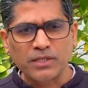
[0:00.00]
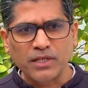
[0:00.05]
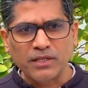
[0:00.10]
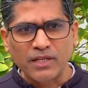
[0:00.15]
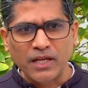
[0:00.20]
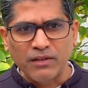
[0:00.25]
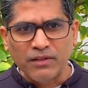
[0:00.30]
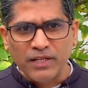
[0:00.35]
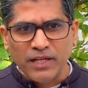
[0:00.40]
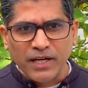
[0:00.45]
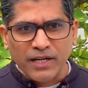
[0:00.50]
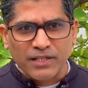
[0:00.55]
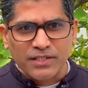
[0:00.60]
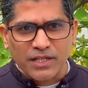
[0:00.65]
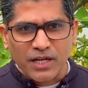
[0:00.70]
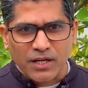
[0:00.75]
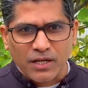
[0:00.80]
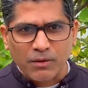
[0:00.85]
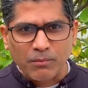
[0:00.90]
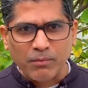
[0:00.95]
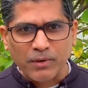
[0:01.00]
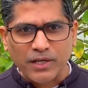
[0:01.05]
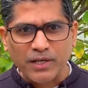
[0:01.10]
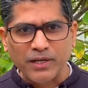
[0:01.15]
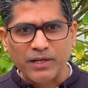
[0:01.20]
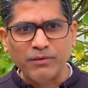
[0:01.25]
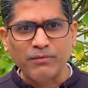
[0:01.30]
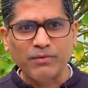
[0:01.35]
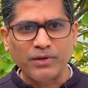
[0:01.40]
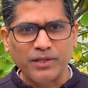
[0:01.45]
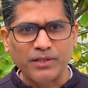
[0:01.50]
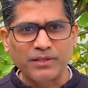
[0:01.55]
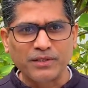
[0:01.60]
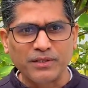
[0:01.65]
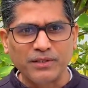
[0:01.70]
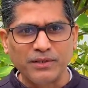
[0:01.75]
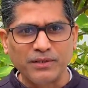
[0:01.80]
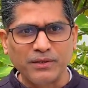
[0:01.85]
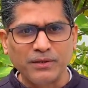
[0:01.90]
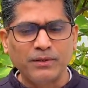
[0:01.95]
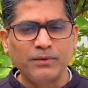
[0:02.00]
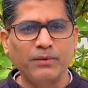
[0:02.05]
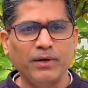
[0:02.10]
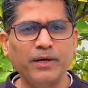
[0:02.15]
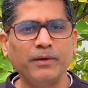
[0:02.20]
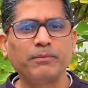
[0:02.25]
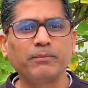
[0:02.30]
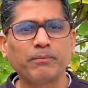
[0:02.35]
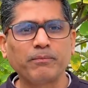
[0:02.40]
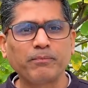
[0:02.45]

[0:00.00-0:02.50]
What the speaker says: and their needs are completely different, right?